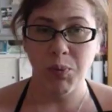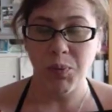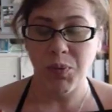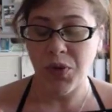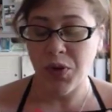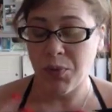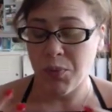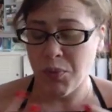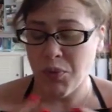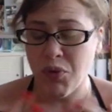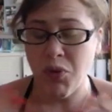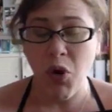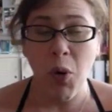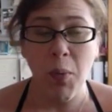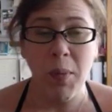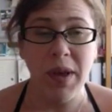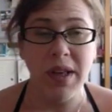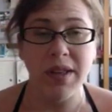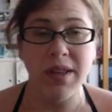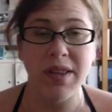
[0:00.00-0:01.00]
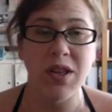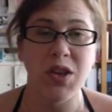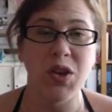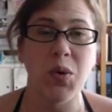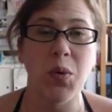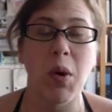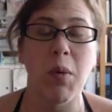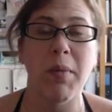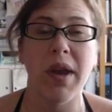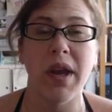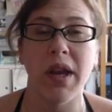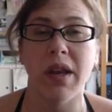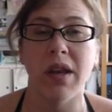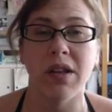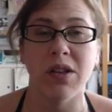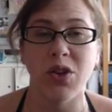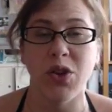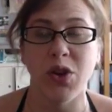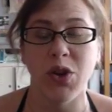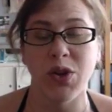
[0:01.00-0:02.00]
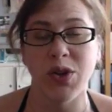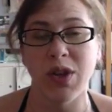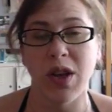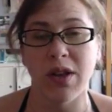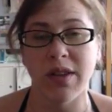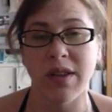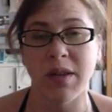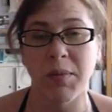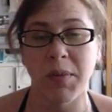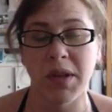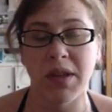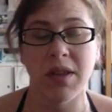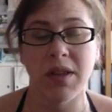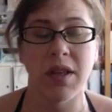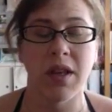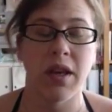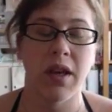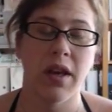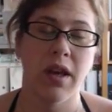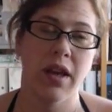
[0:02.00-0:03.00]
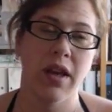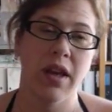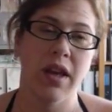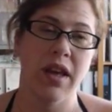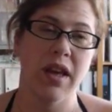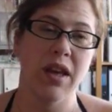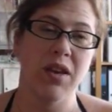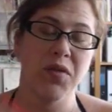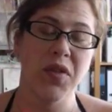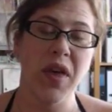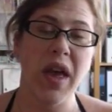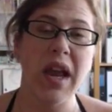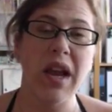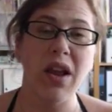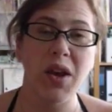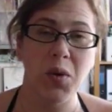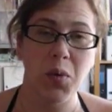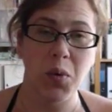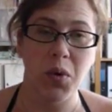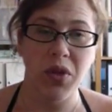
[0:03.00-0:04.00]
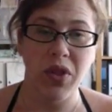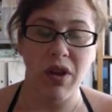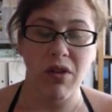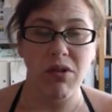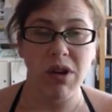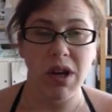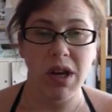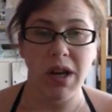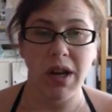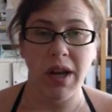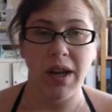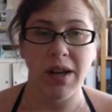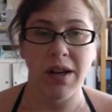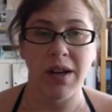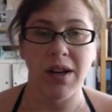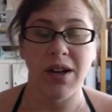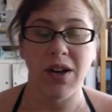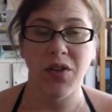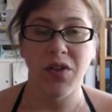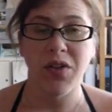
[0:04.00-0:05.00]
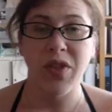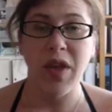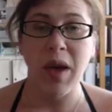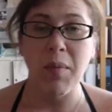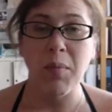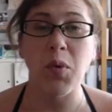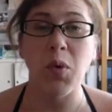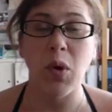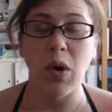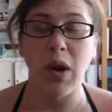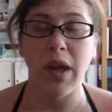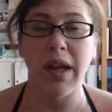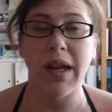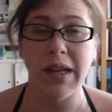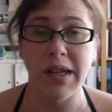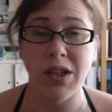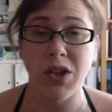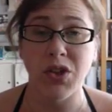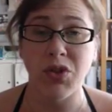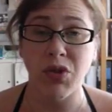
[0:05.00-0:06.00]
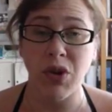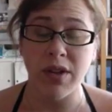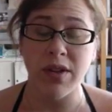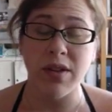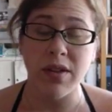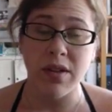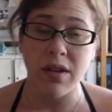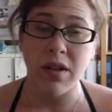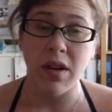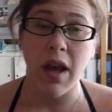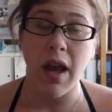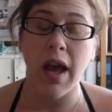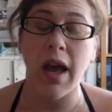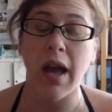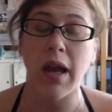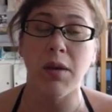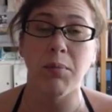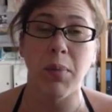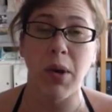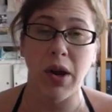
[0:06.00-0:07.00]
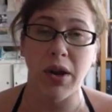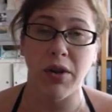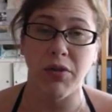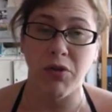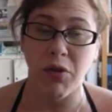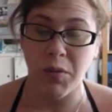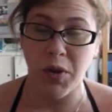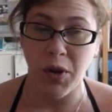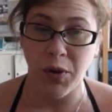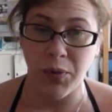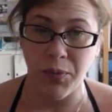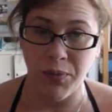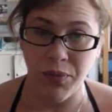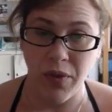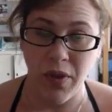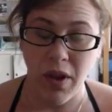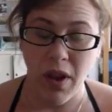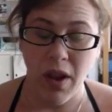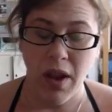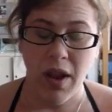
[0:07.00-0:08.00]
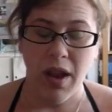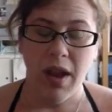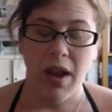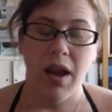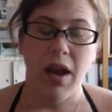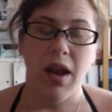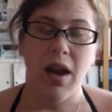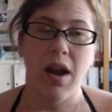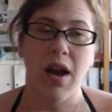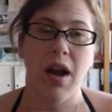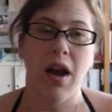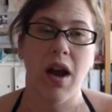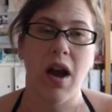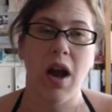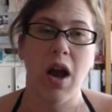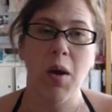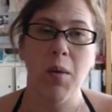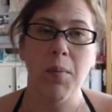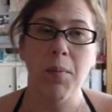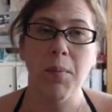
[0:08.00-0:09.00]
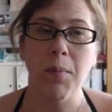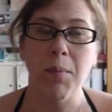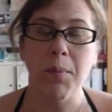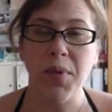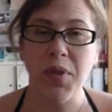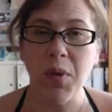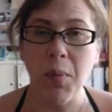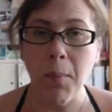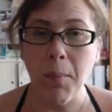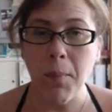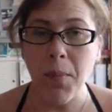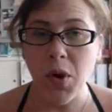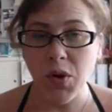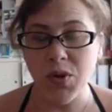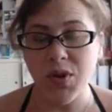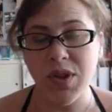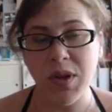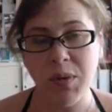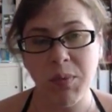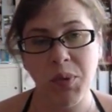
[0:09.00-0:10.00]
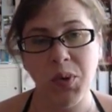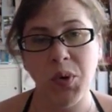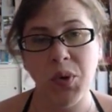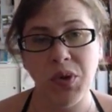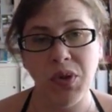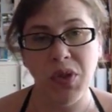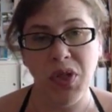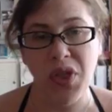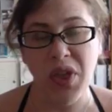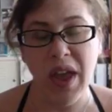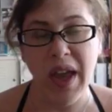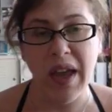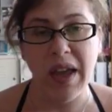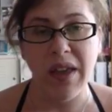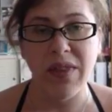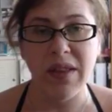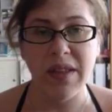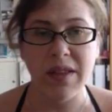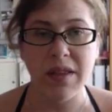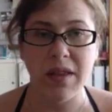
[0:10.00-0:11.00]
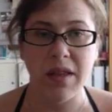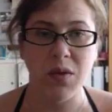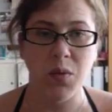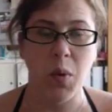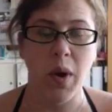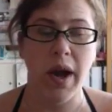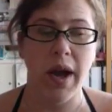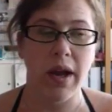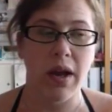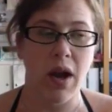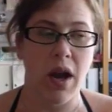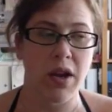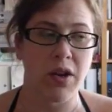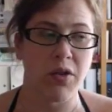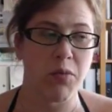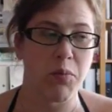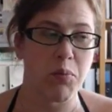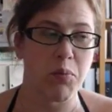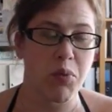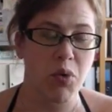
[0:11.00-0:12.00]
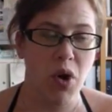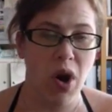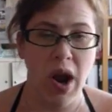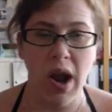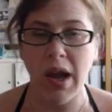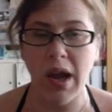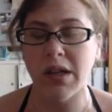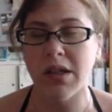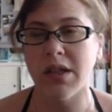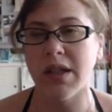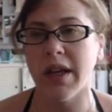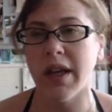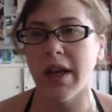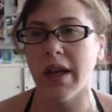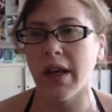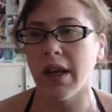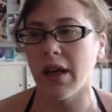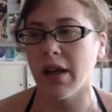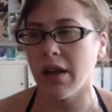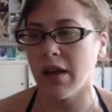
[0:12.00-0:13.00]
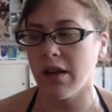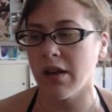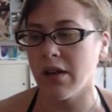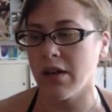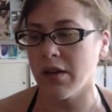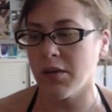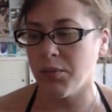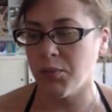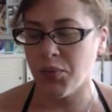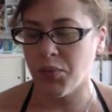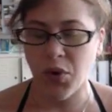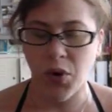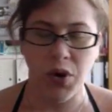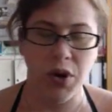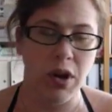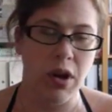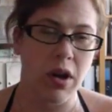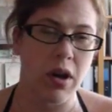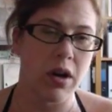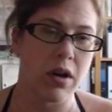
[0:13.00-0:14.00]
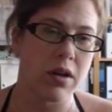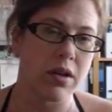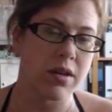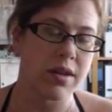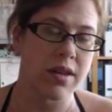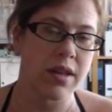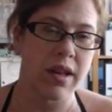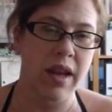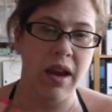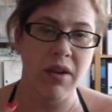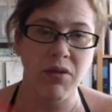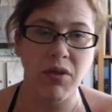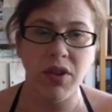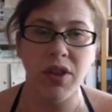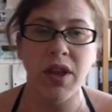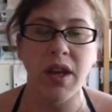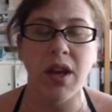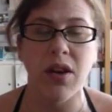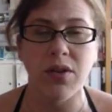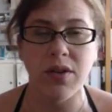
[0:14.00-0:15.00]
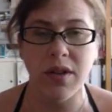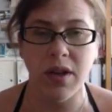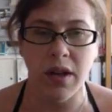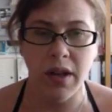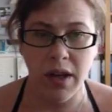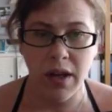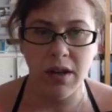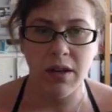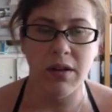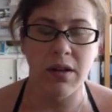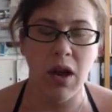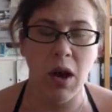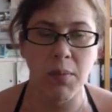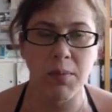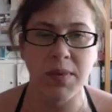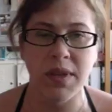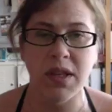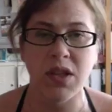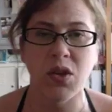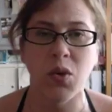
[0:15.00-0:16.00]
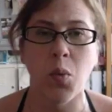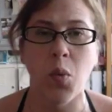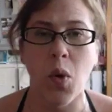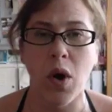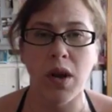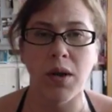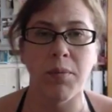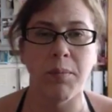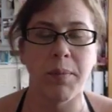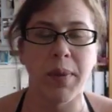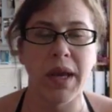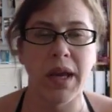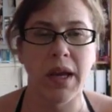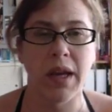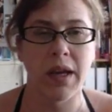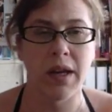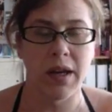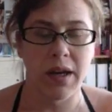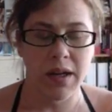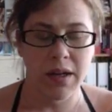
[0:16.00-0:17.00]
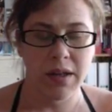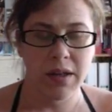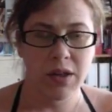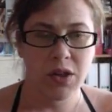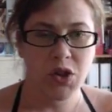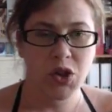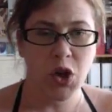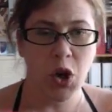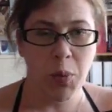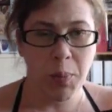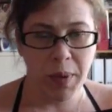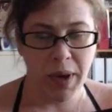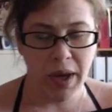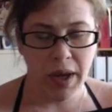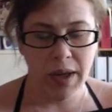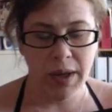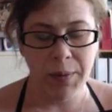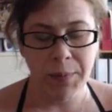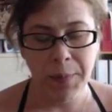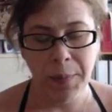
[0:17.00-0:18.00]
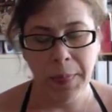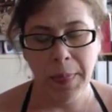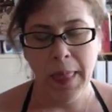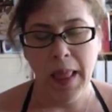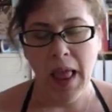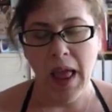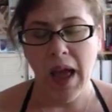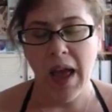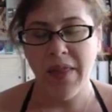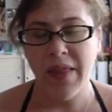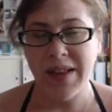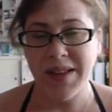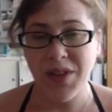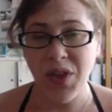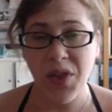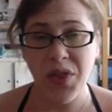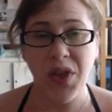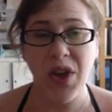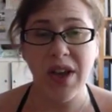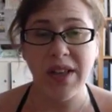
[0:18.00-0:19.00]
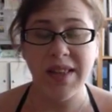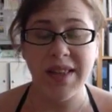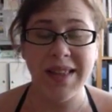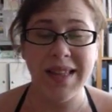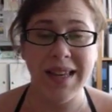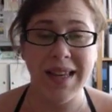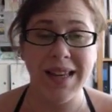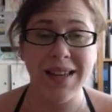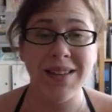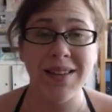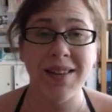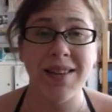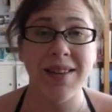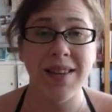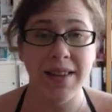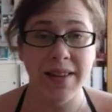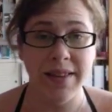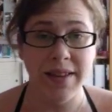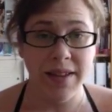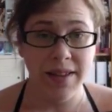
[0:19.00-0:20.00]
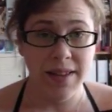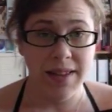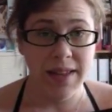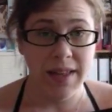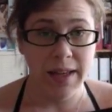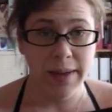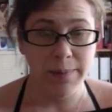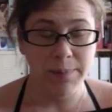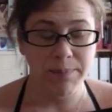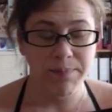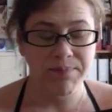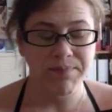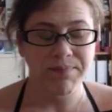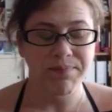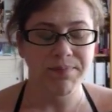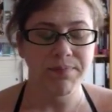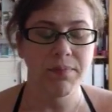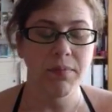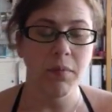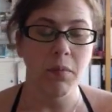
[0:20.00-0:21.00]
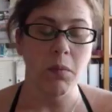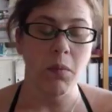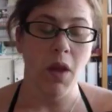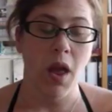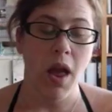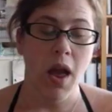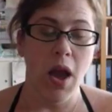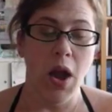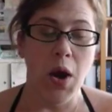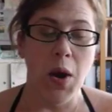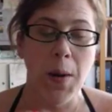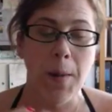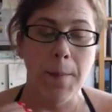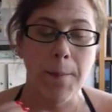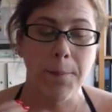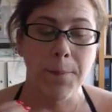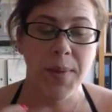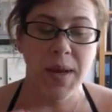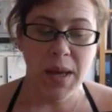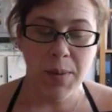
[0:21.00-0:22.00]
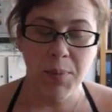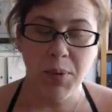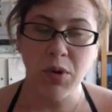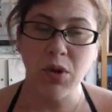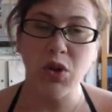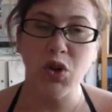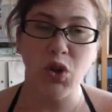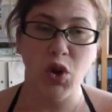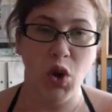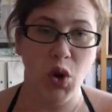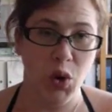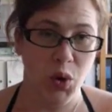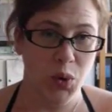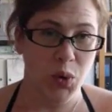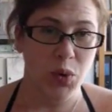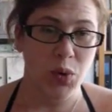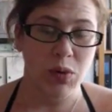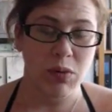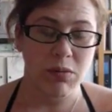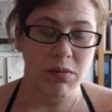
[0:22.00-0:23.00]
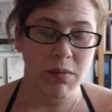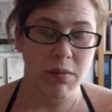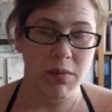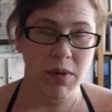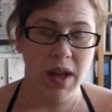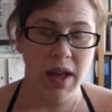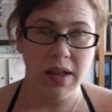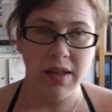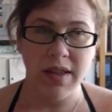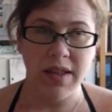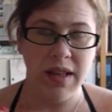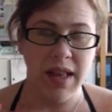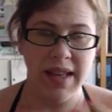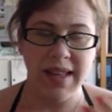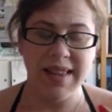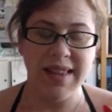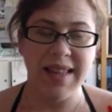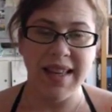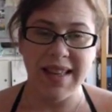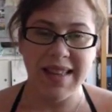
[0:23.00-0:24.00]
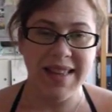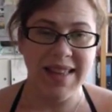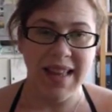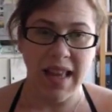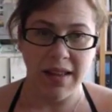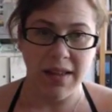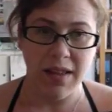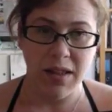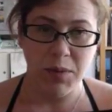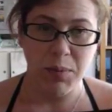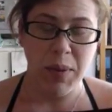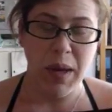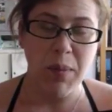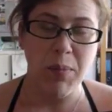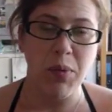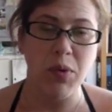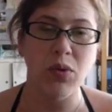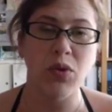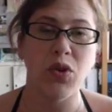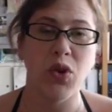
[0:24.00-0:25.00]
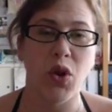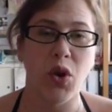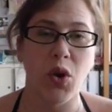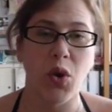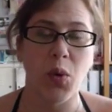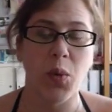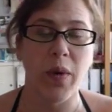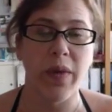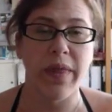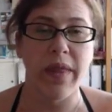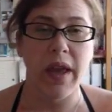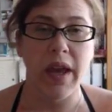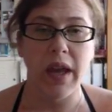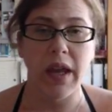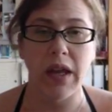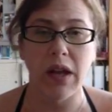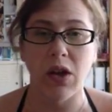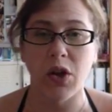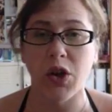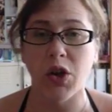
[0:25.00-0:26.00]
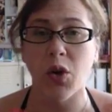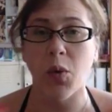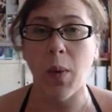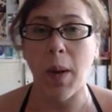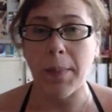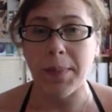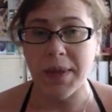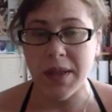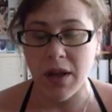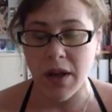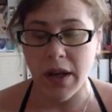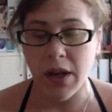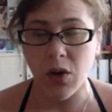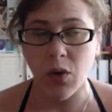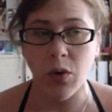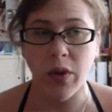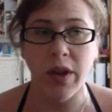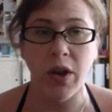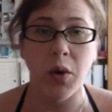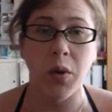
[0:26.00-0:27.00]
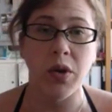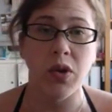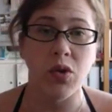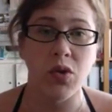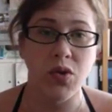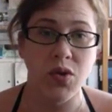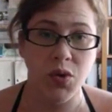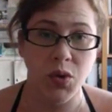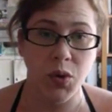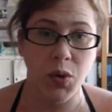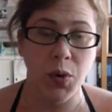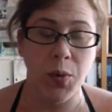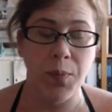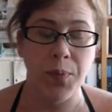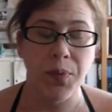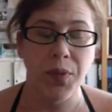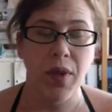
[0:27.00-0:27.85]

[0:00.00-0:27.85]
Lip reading: the promise that you are making to those customers. If they like what they're reading, they're more likely to trust and buy from you. But the most important thing, and this is where kind of branding and products and everything else kind of comes into one big topic, and that's the 3rd C, consistency. People know, it's like a 6th sense. People know when they look at your website or they go in your store,